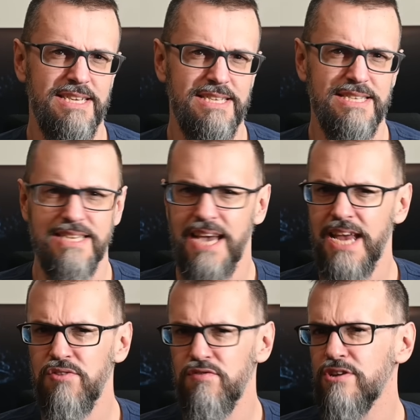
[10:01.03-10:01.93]
is
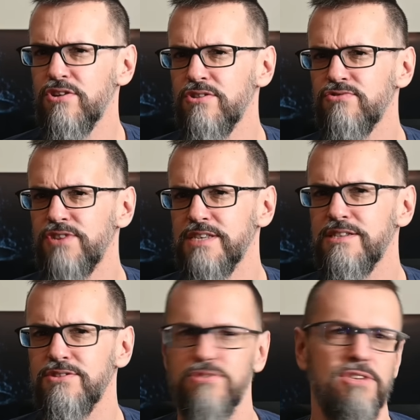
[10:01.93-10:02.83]
kind of in
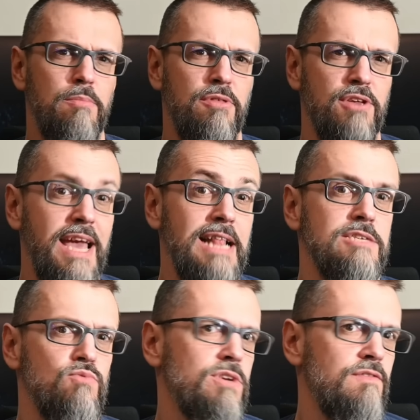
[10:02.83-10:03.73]
contrast to something
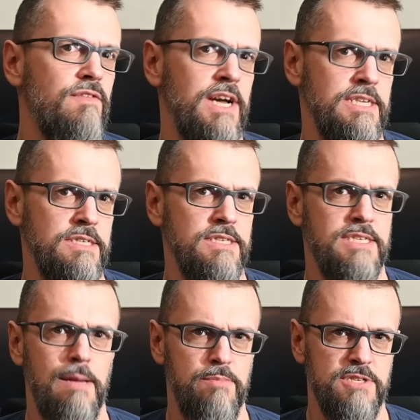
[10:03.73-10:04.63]
else we can find in
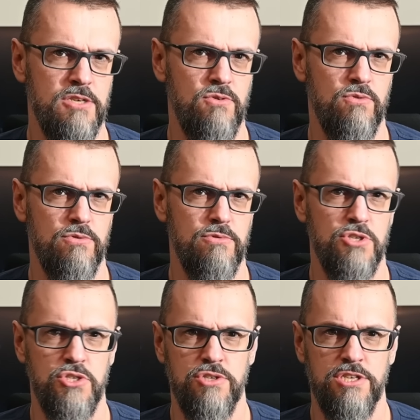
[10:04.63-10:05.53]
this episode,
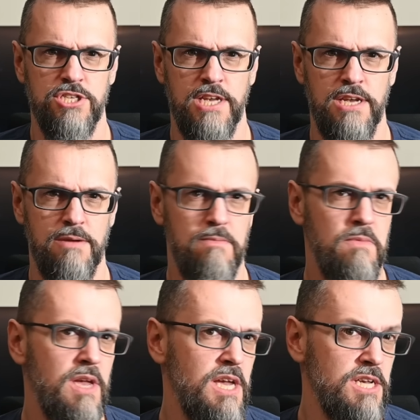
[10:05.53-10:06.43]
or should I say,
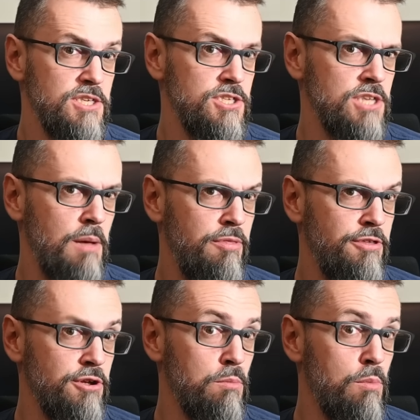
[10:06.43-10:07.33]

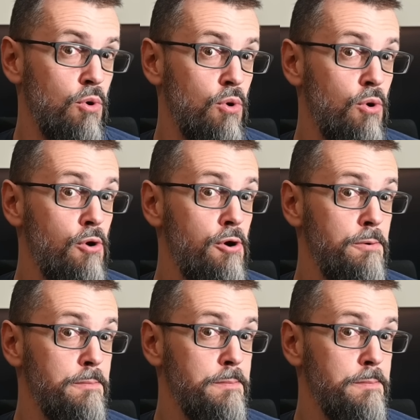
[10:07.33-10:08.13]
something more?